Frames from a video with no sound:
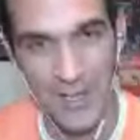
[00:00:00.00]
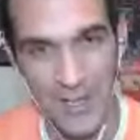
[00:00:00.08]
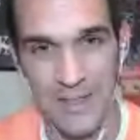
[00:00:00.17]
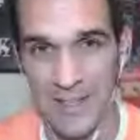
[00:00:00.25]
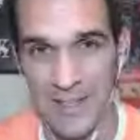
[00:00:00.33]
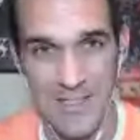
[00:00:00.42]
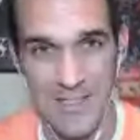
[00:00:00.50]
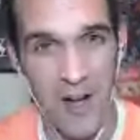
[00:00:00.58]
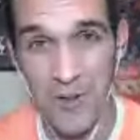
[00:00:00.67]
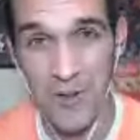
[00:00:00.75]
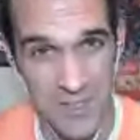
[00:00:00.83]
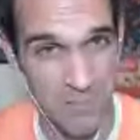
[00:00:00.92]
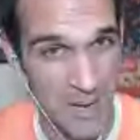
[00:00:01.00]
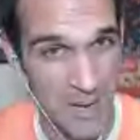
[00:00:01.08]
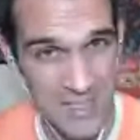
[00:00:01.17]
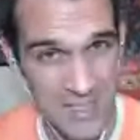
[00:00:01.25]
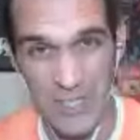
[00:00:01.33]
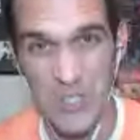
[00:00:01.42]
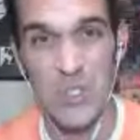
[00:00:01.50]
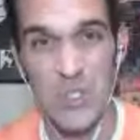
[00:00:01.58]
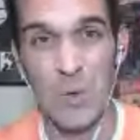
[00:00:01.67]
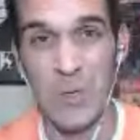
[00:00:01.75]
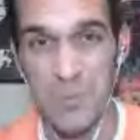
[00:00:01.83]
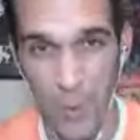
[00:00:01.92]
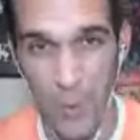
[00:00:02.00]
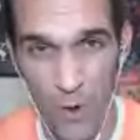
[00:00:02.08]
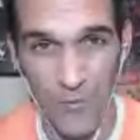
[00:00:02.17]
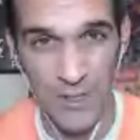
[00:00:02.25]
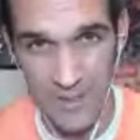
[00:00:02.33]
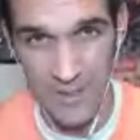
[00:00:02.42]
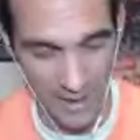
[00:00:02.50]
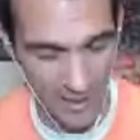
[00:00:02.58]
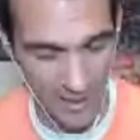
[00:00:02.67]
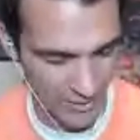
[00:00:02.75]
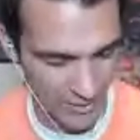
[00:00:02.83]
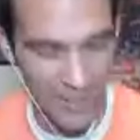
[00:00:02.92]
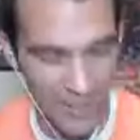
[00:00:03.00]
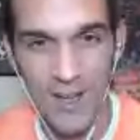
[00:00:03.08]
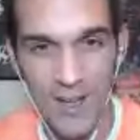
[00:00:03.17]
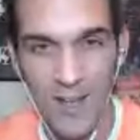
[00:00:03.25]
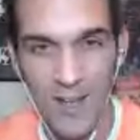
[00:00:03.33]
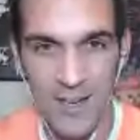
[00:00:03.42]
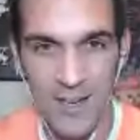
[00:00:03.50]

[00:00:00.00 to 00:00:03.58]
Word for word: nothing. His hair looks amazing. His suit is perfectly tailored. It